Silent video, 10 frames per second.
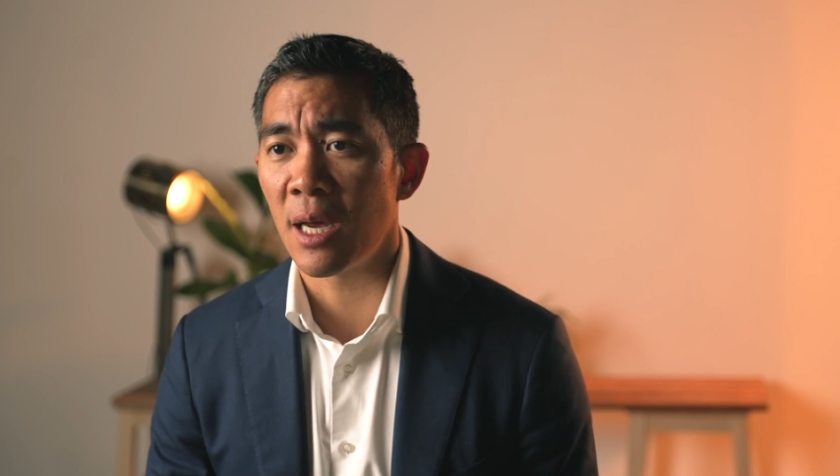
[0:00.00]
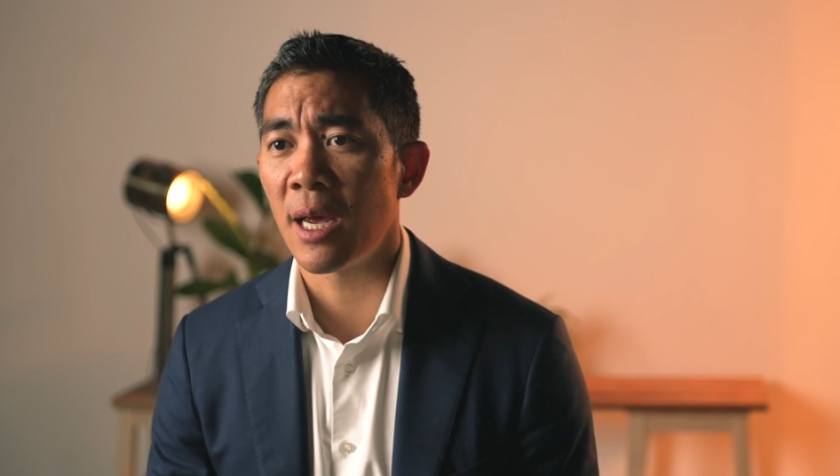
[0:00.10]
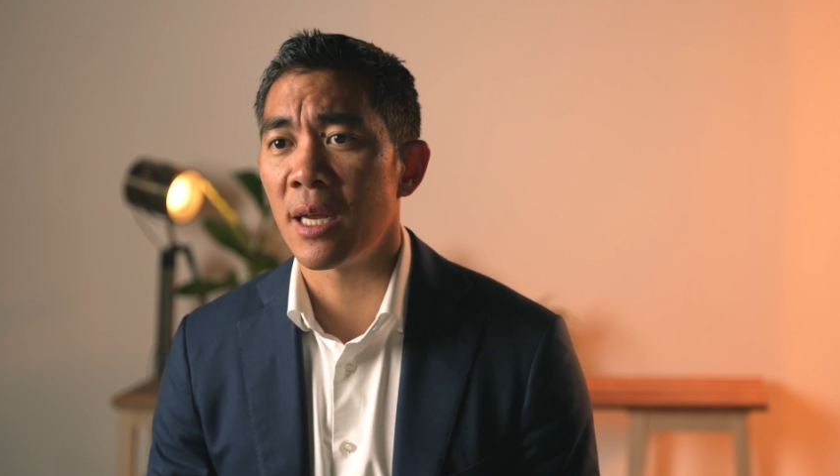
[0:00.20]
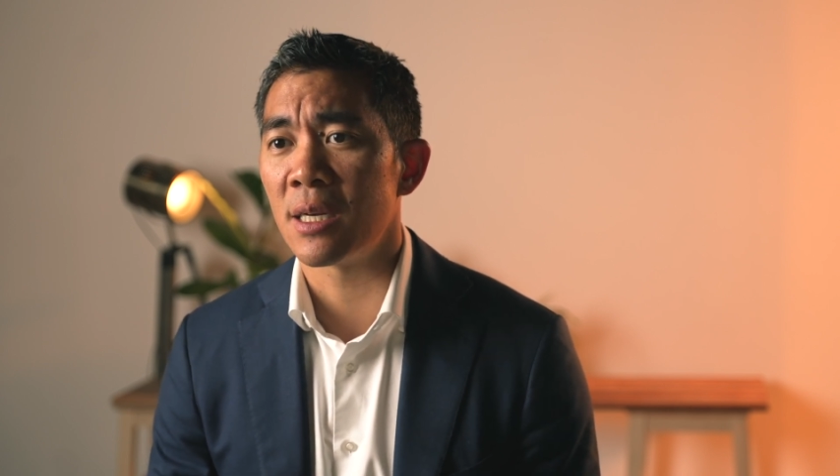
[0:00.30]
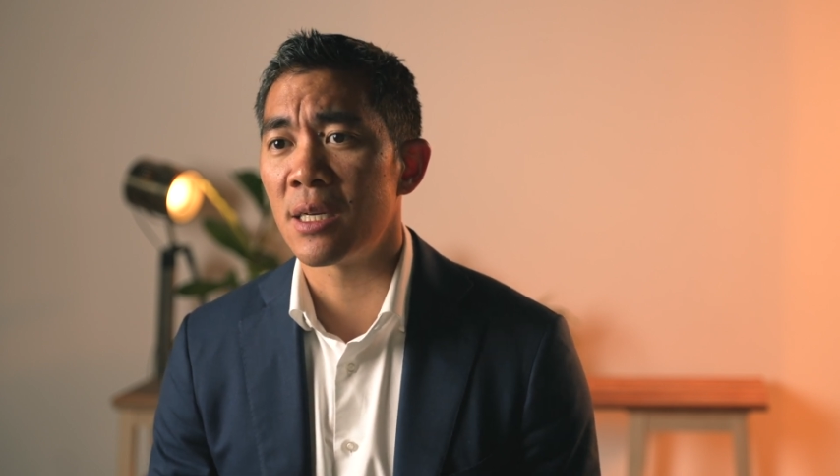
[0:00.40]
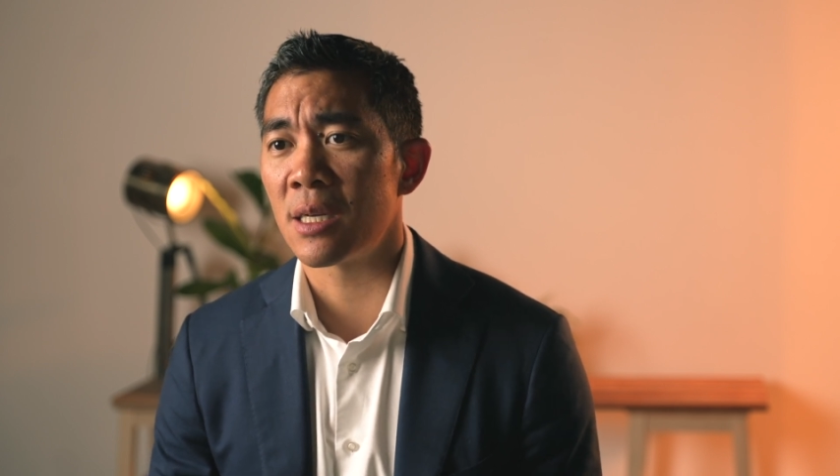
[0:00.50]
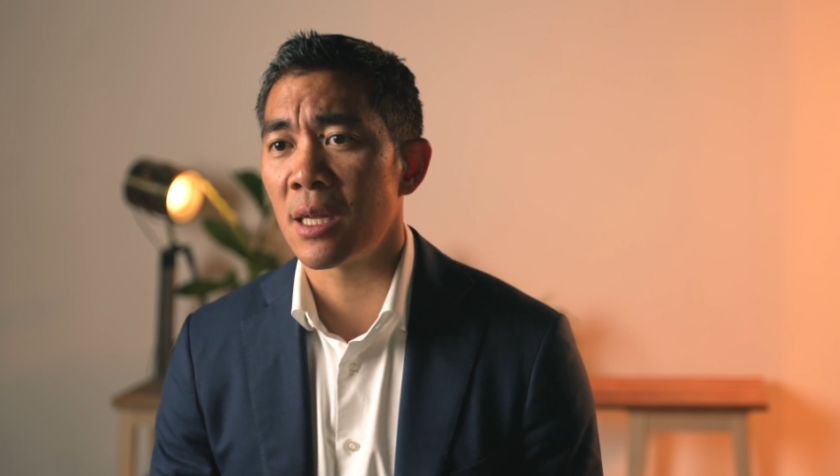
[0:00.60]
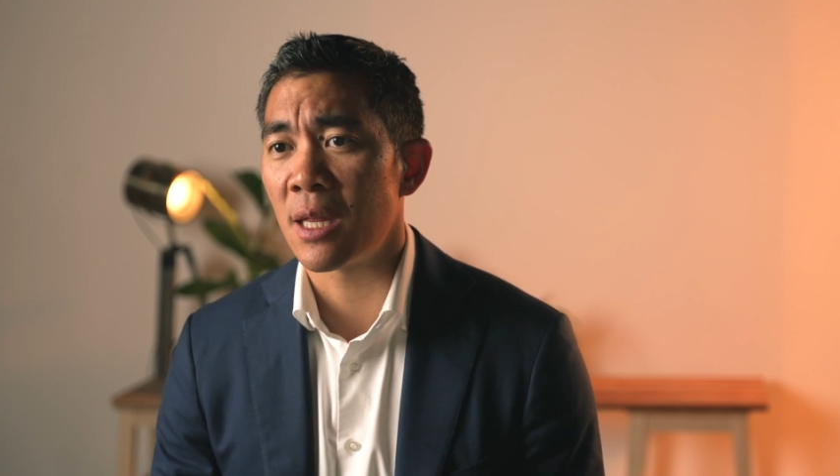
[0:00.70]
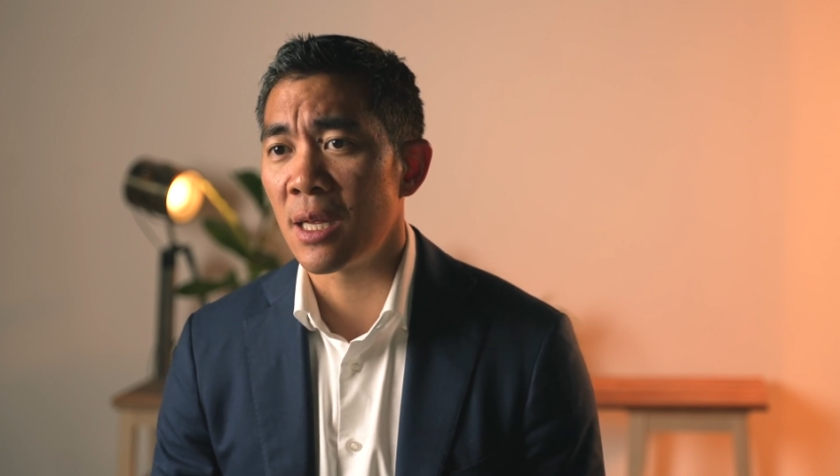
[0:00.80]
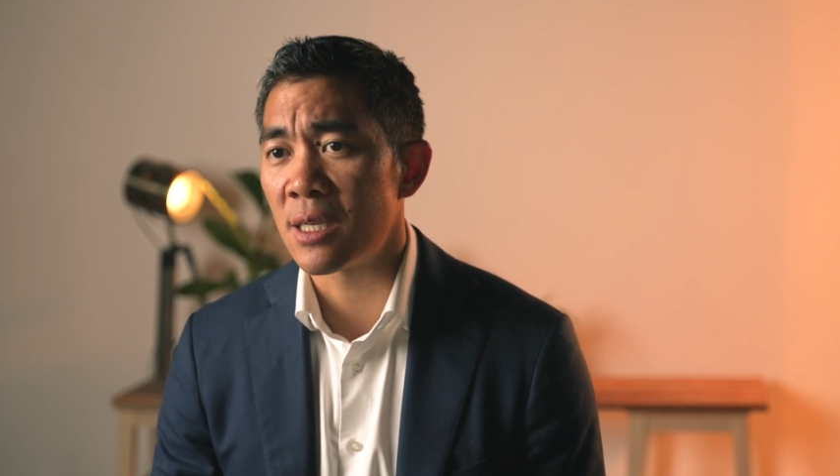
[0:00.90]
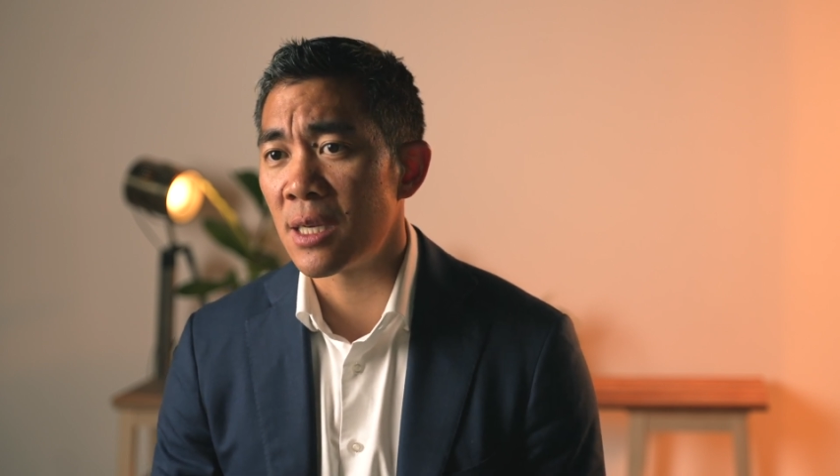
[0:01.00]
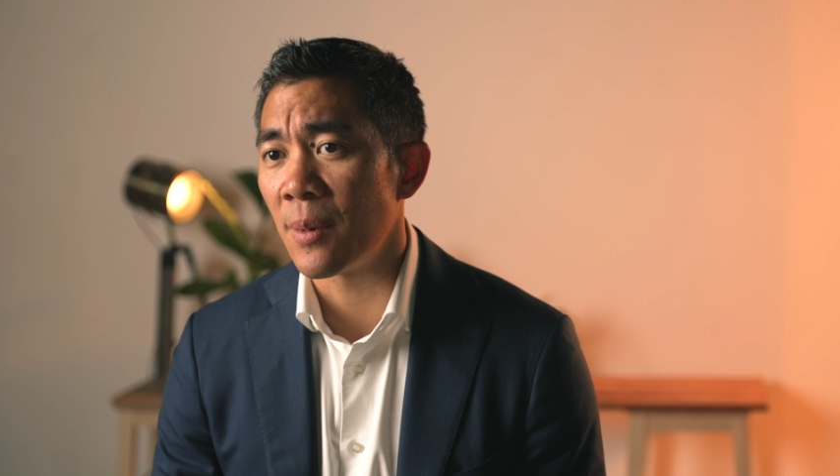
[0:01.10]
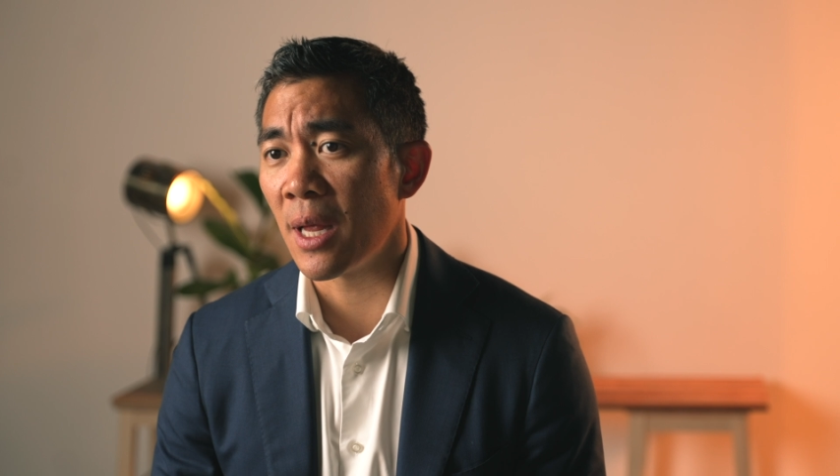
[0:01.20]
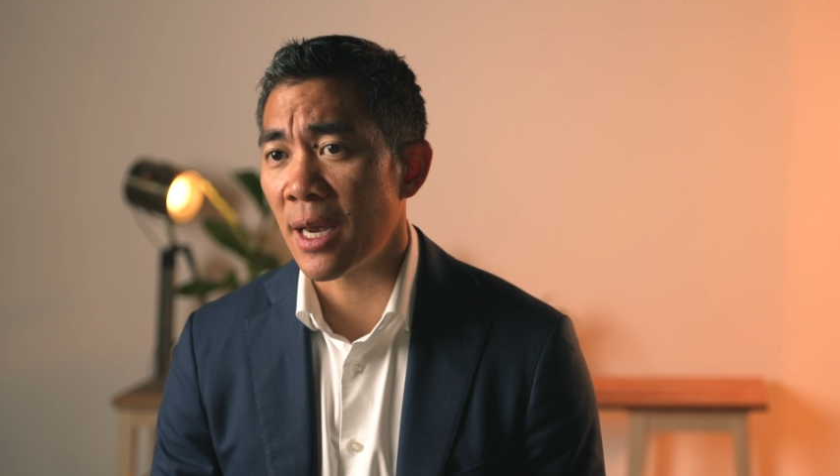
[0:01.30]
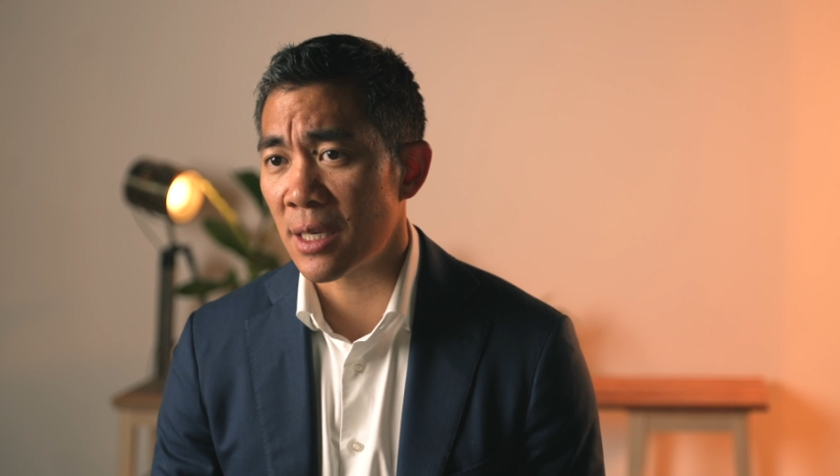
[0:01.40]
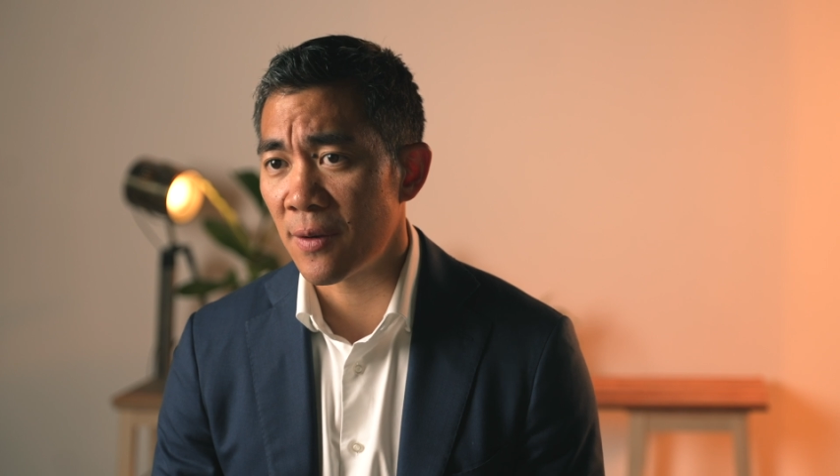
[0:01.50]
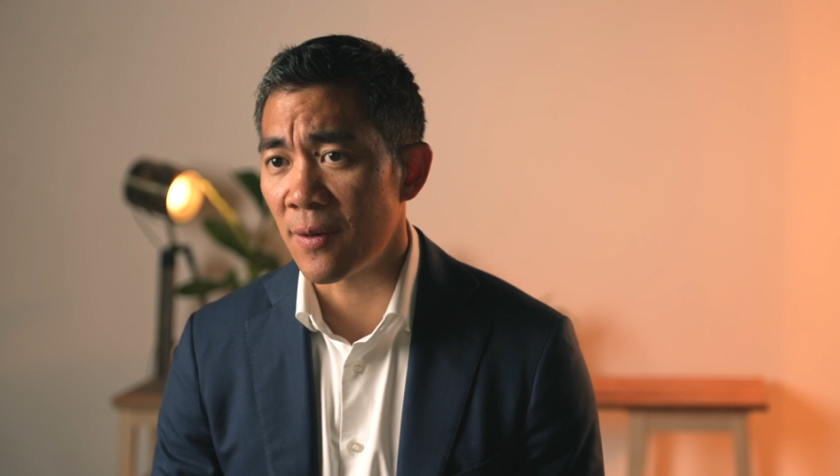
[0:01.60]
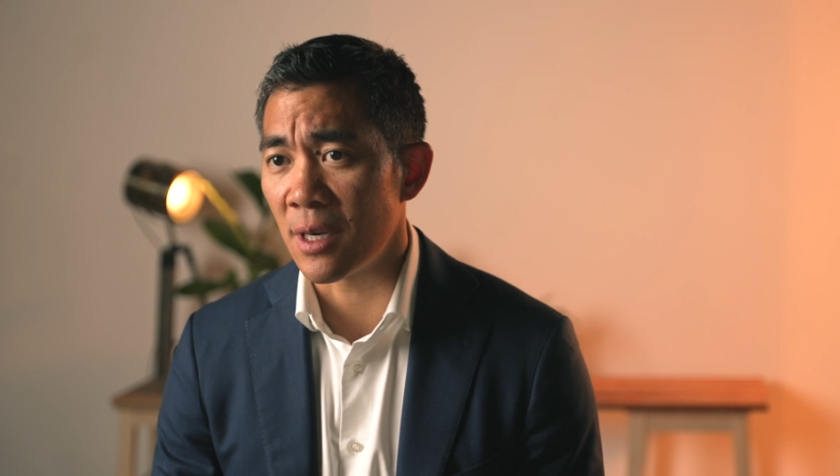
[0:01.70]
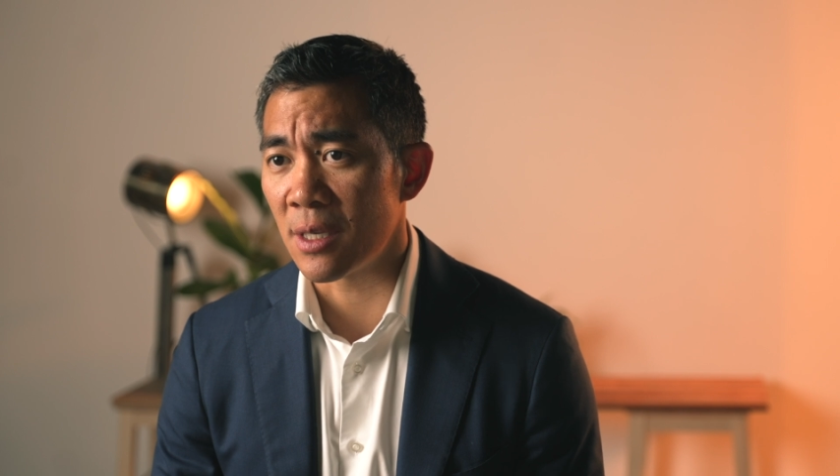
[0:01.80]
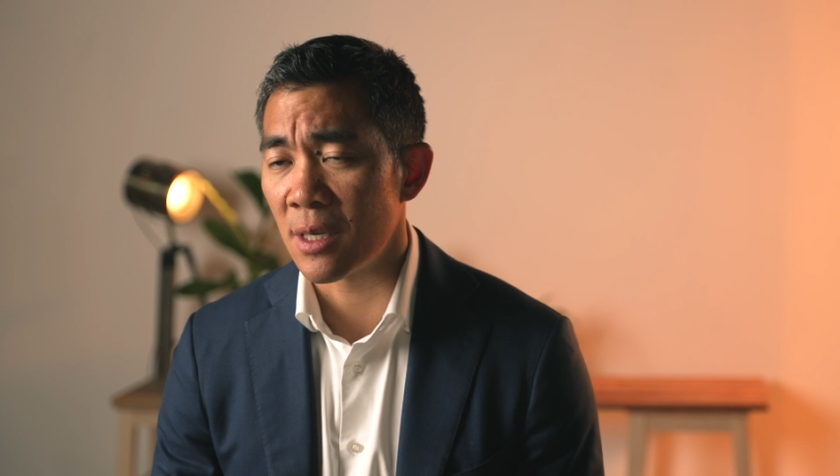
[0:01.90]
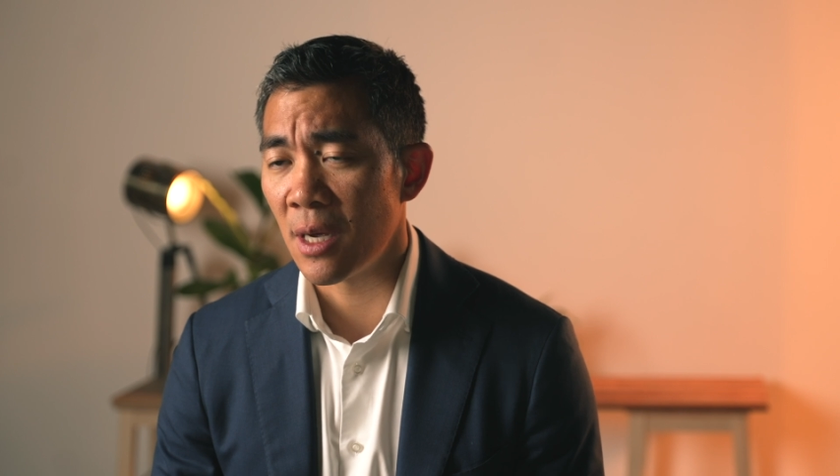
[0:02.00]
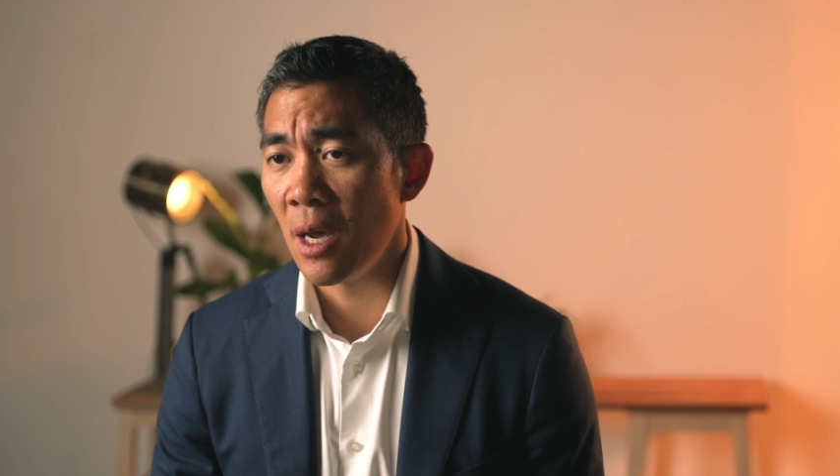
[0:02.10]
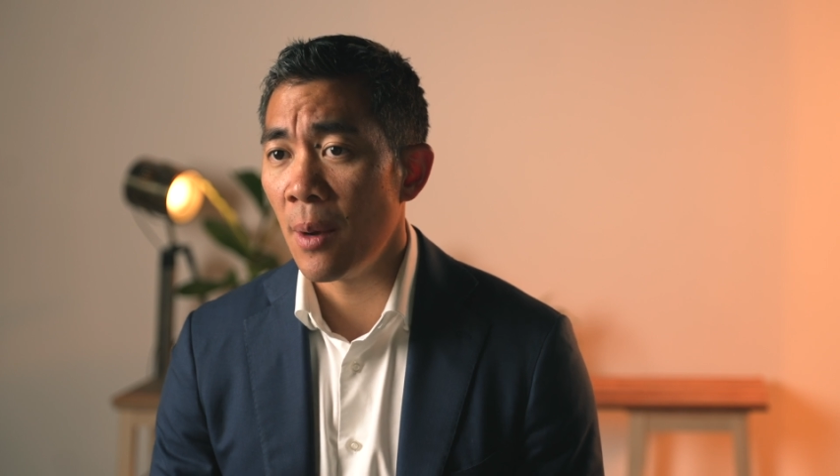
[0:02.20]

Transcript: and similar activities.